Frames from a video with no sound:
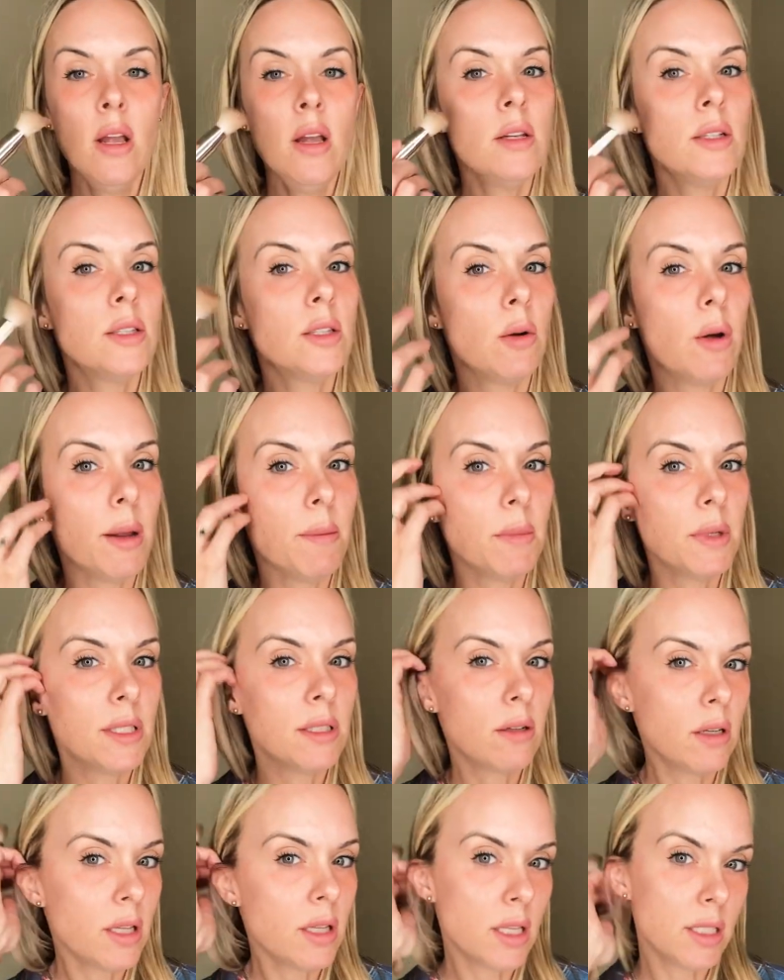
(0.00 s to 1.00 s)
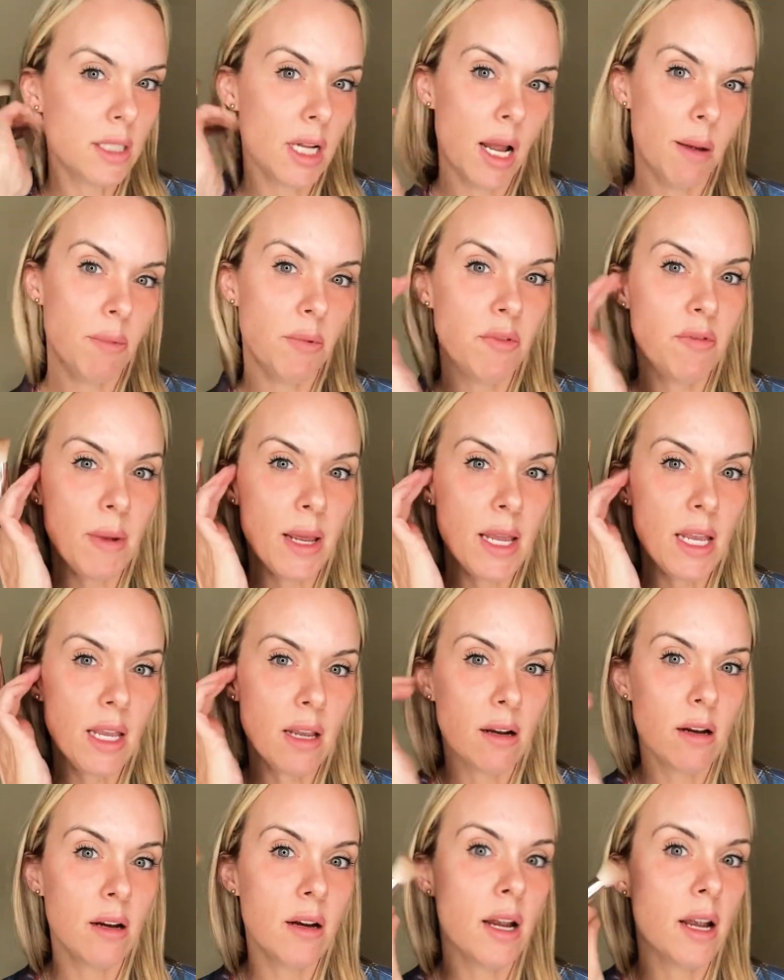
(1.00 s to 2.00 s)
So I'm gonna start at the top of my
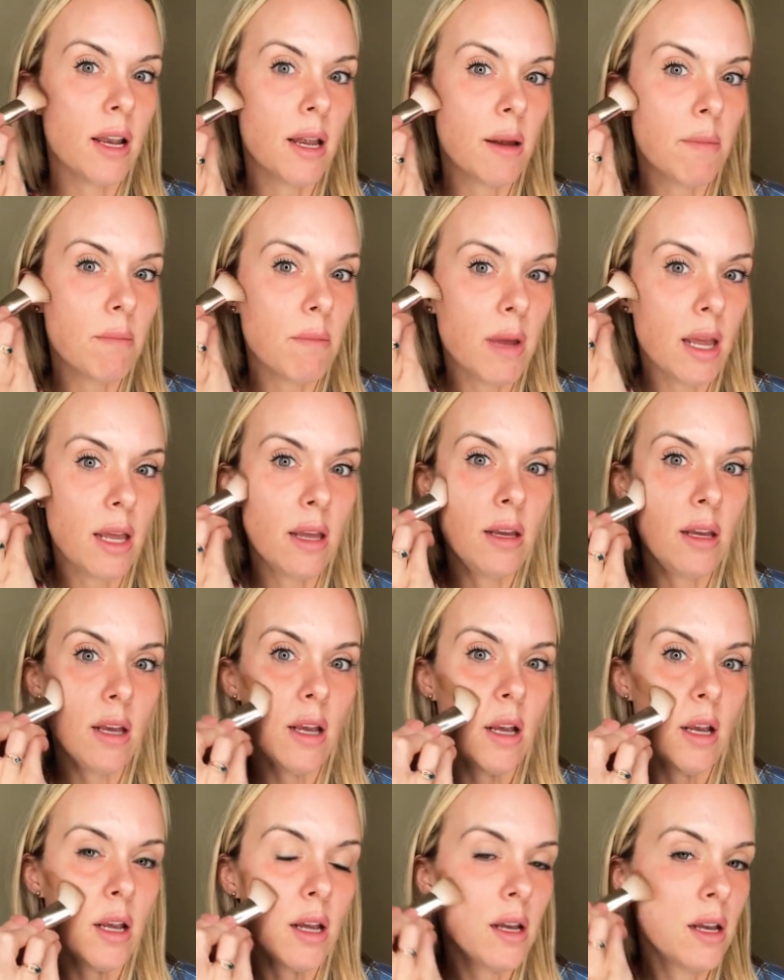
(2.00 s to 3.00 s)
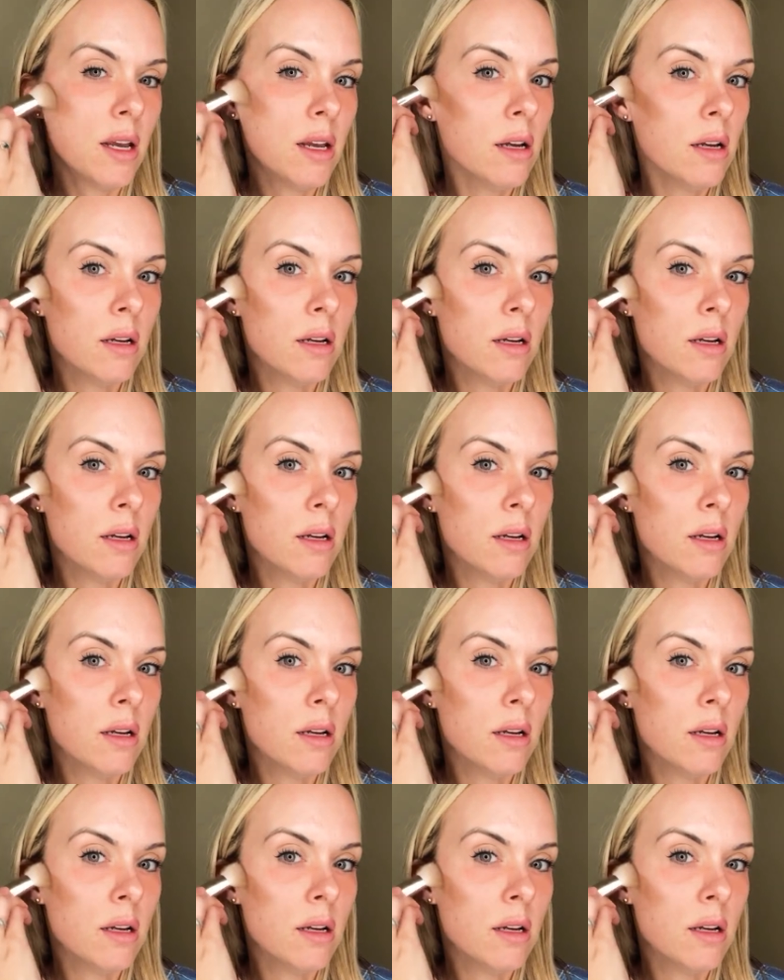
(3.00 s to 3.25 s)
ear and I'm making